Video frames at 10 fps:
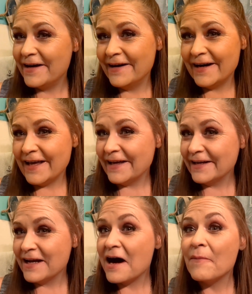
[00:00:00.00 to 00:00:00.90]
and
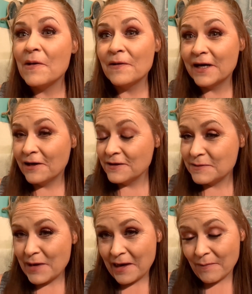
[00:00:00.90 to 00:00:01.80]
I'm going to get all this
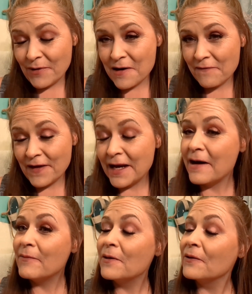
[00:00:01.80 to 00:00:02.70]
makeup off, and I'm
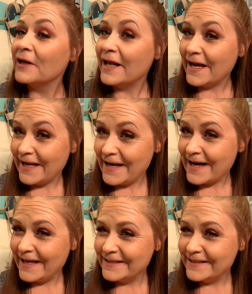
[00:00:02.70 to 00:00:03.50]
going to go nighty-night.